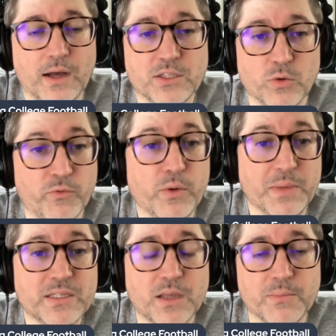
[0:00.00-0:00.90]
So if we
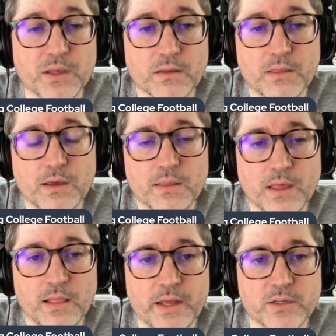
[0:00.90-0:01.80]
miss something, they
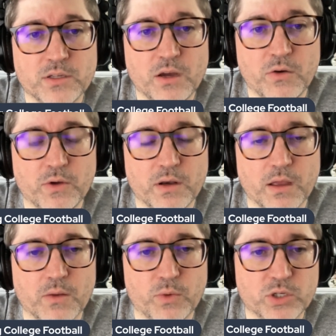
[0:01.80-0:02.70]
let us know, and
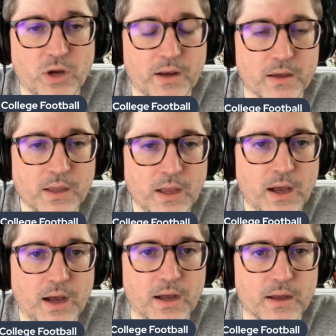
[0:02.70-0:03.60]
we try to
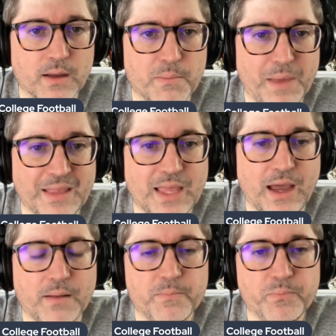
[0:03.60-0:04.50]
make that